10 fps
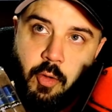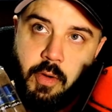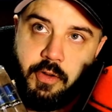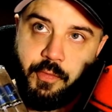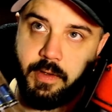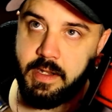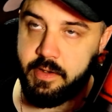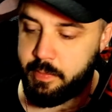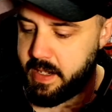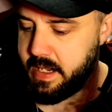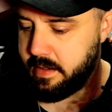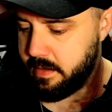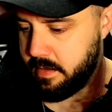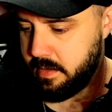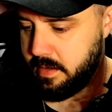much for these, man.
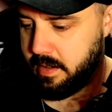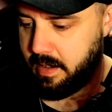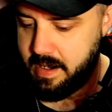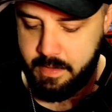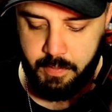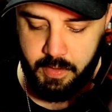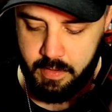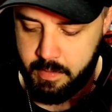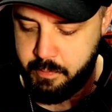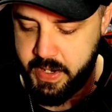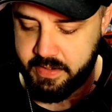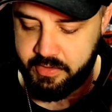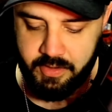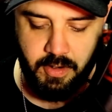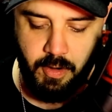I am a, a big
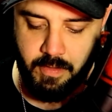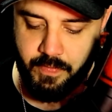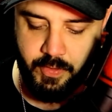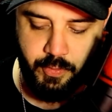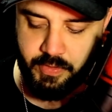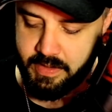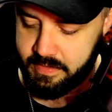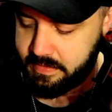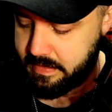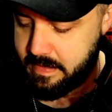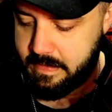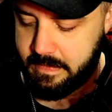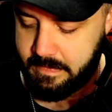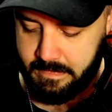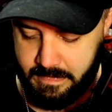cigar enthusiast. Uh,
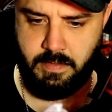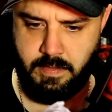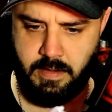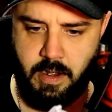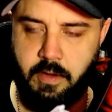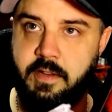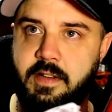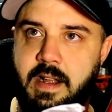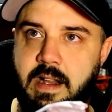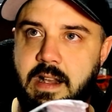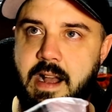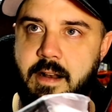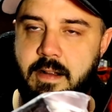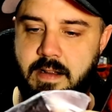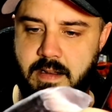oh, it's like a
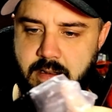lighter.